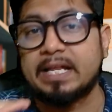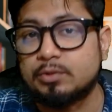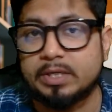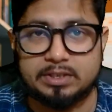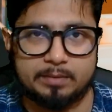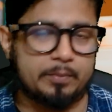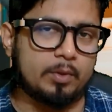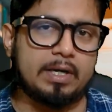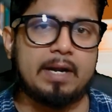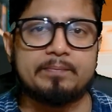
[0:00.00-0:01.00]
graduation
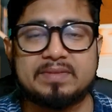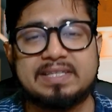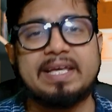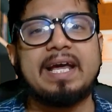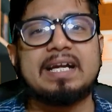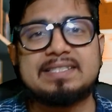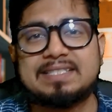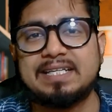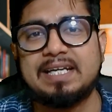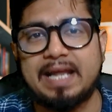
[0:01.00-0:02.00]
program they are
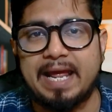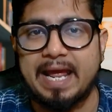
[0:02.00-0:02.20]
still